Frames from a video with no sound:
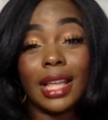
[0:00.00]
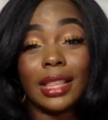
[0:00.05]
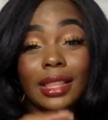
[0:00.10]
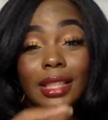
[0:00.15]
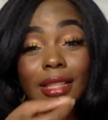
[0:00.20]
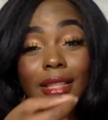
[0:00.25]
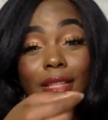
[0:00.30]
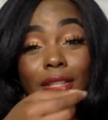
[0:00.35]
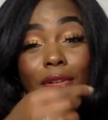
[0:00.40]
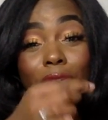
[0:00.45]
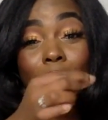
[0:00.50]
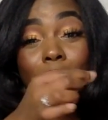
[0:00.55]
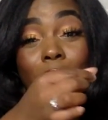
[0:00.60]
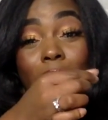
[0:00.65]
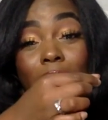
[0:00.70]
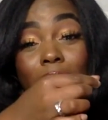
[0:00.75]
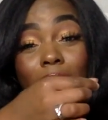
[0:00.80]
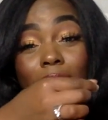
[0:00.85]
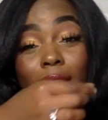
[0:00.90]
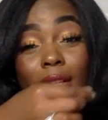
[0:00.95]
got the
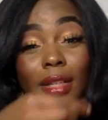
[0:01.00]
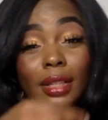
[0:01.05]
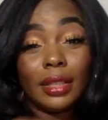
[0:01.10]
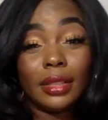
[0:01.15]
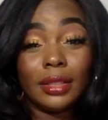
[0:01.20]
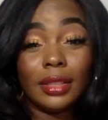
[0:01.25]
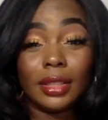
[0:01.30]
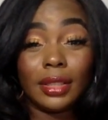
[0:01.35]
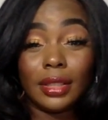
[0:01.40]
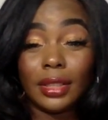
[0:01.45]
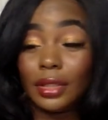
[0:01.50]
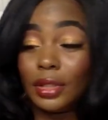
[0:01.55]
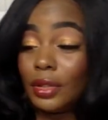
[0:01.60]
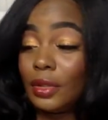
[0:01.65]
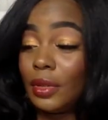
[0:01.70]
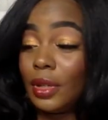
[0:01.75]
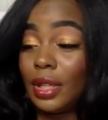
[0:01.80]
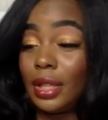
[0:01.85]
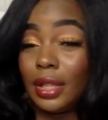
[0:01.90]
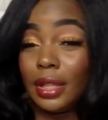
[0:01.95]
little, the
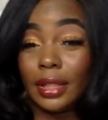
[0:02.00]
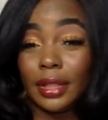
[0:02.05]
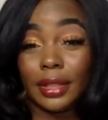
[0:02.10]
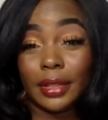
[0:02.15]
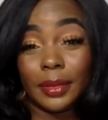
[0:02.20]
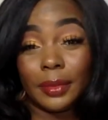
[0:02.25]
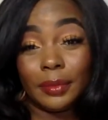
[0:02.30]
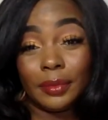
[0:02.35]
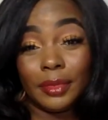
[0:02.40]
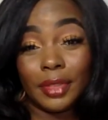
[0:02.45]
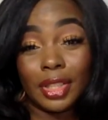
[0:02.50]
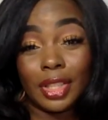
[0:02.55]
little um,